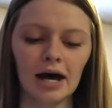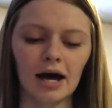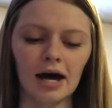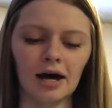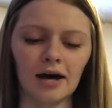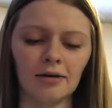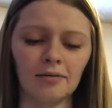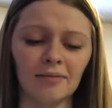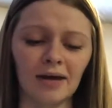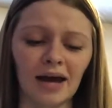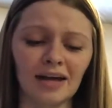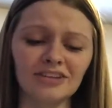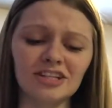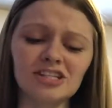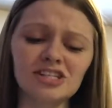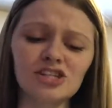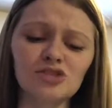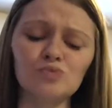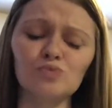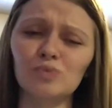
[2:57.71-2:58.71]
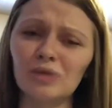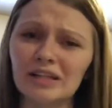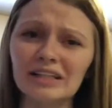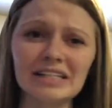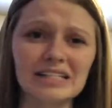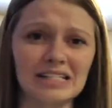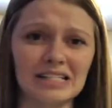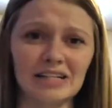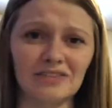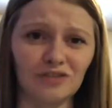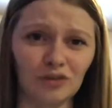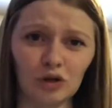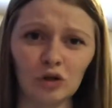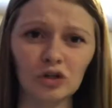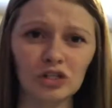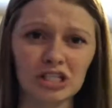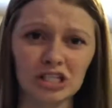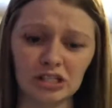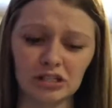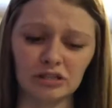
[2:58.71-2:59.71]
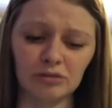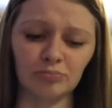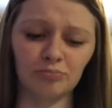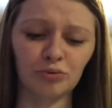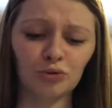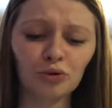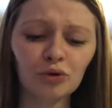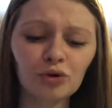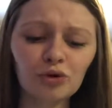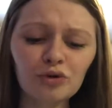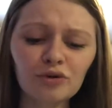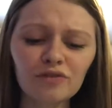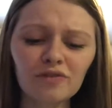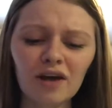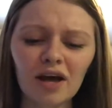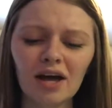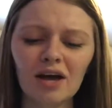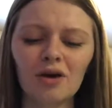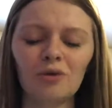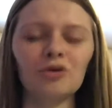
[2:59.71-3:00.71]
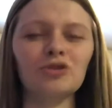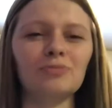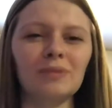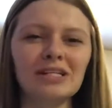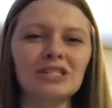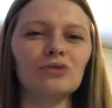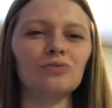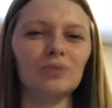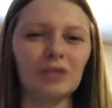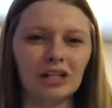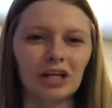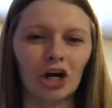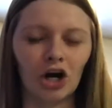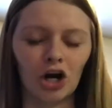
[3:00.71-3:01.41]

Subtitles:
And this is really difficult to prove, which makes it really